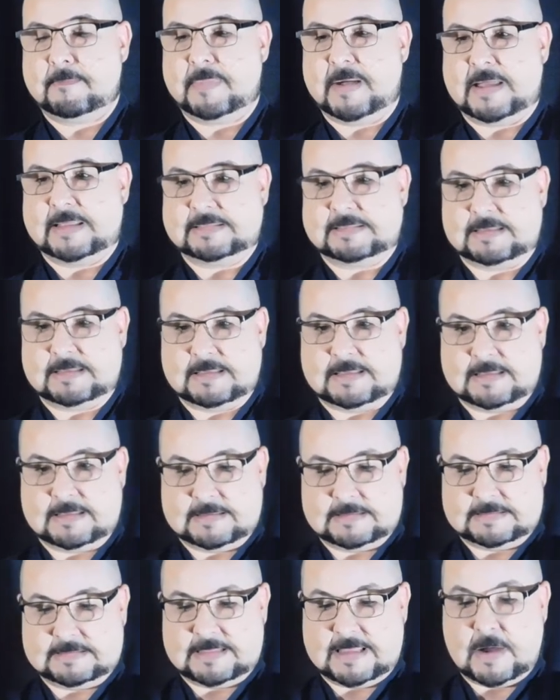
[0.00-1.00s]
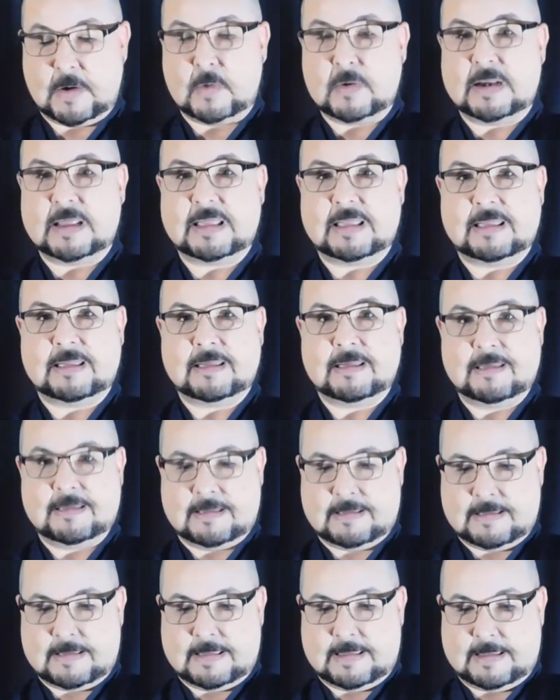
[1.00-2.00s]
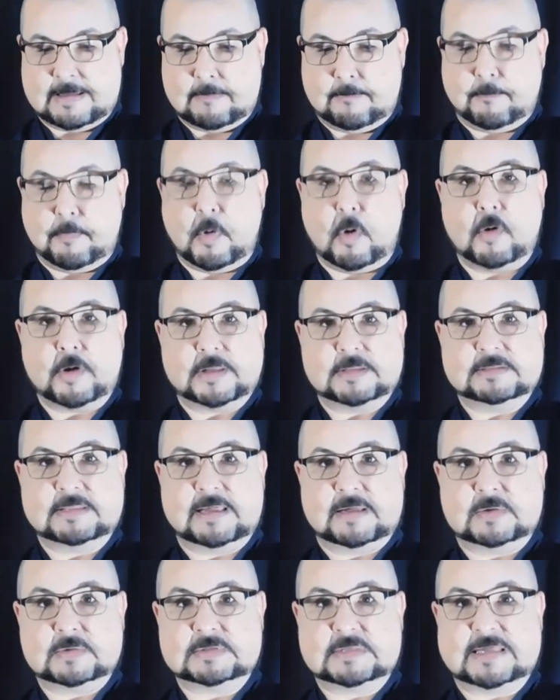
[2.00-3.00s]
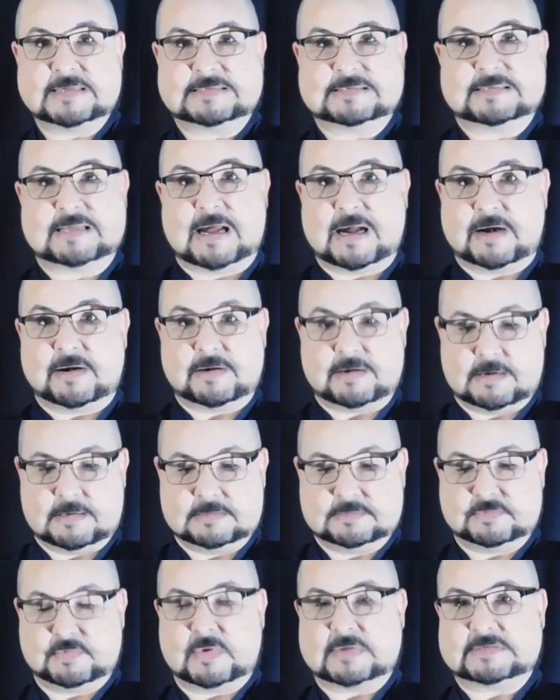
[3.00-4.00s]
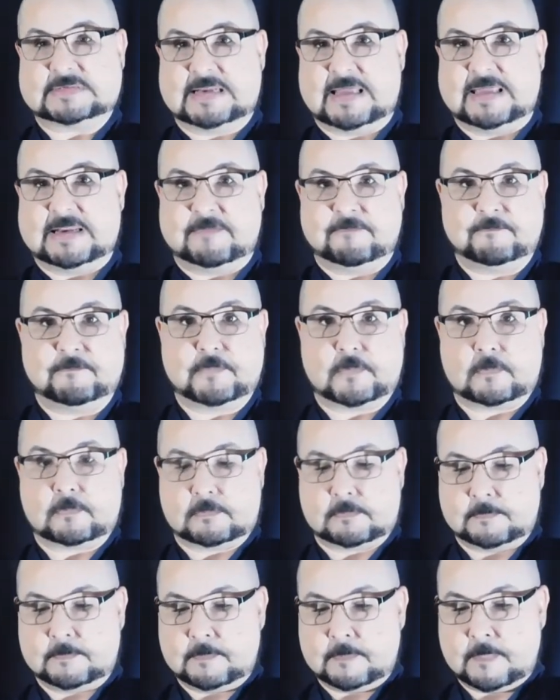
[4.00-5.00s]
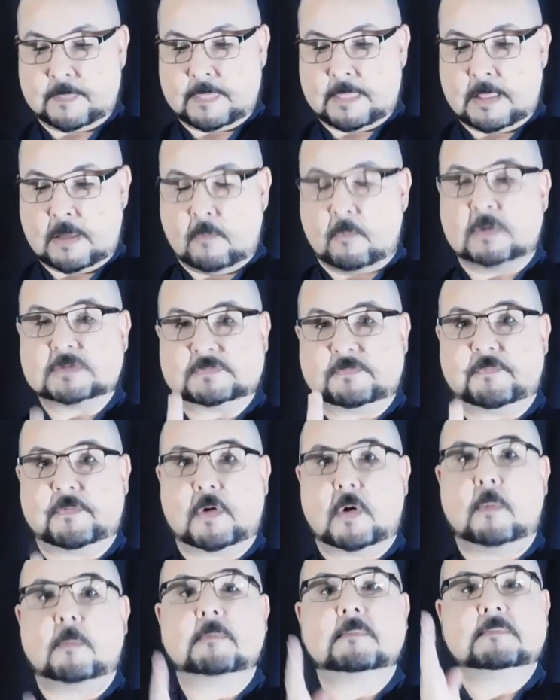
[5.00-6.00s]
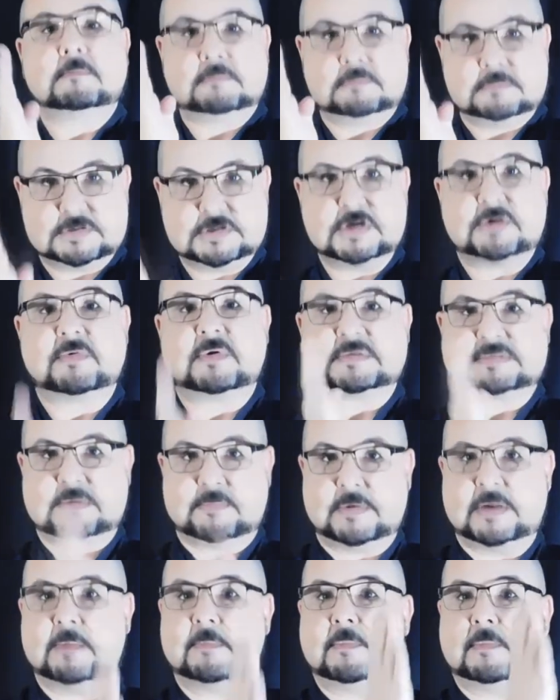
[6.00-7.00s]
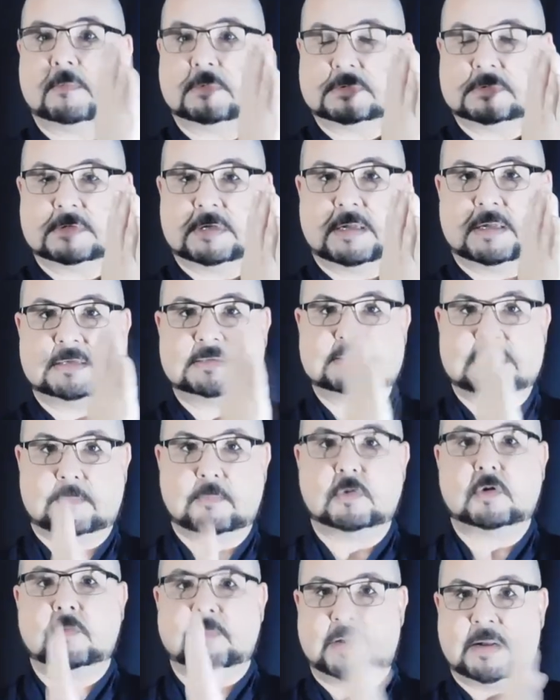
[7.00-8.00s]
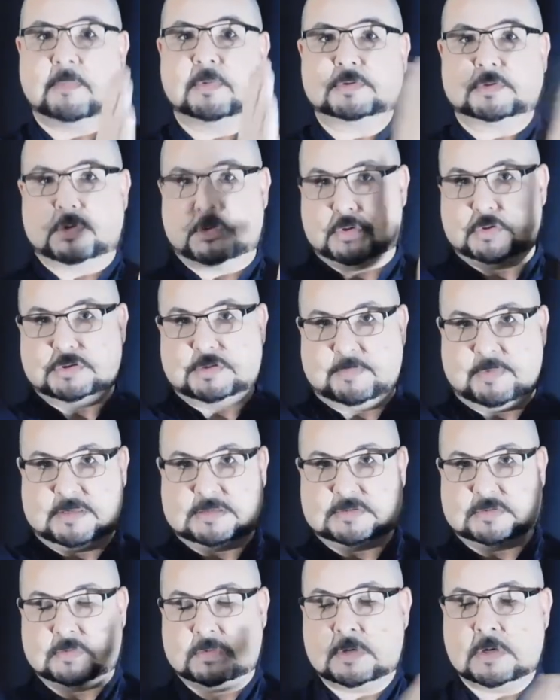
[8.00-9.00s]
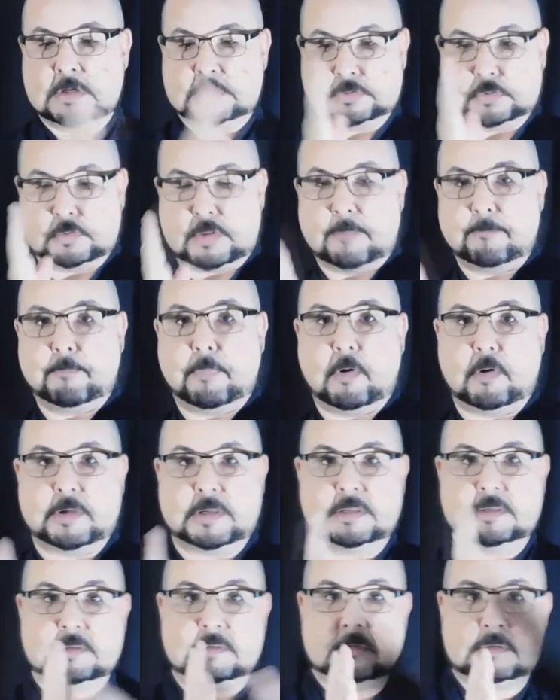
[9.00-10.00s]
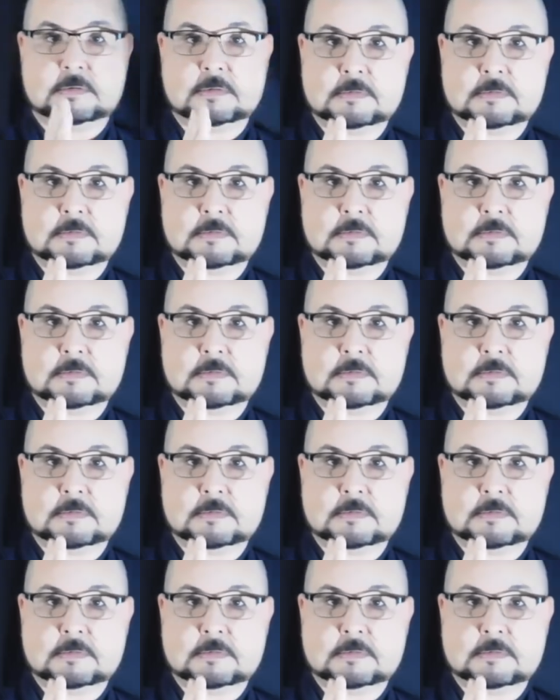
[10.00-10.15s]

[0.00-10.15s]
but the only point they could start translating from was from Shinra Samira, uh, Saburo Minamoto no Yoshimitsu. To that point